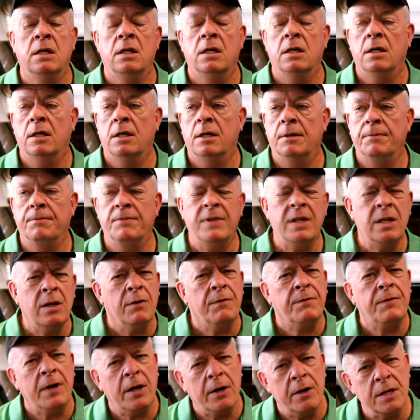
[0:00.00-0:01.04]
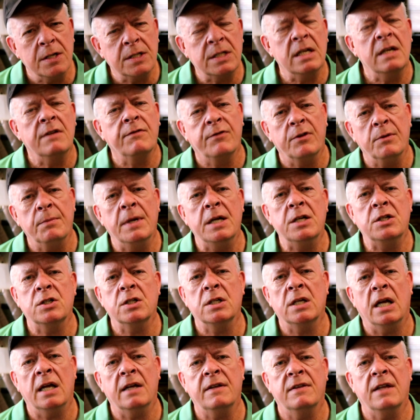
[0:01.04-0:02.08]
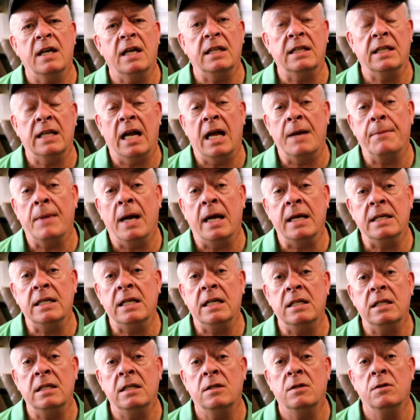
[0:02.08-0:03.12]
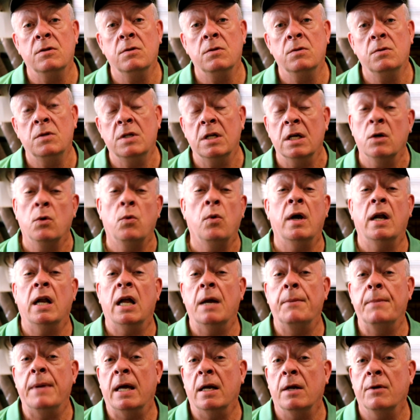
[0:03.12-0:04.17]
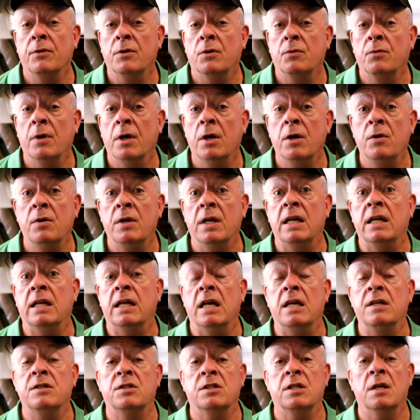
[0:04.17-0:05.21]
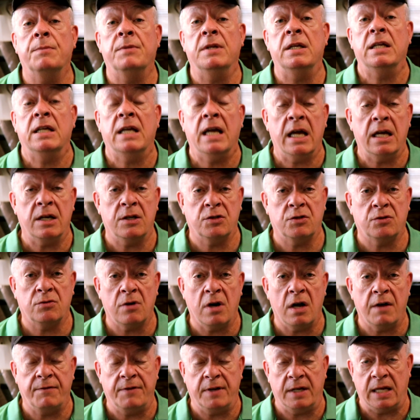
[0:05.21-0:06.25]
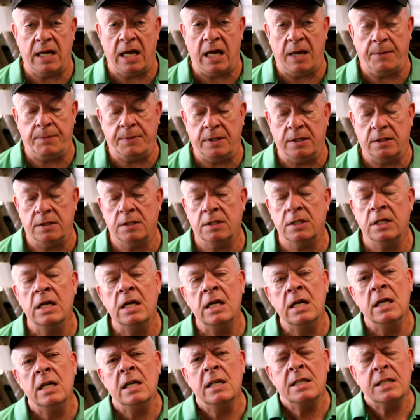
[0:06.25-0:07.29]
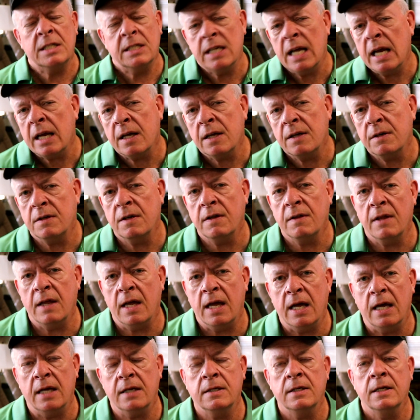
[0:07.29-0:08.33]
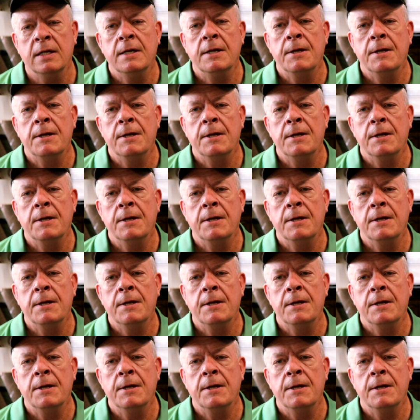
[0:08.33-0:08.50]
various information like that I might need to get while I'm out on the road in case something catastrophic happens. Second to that,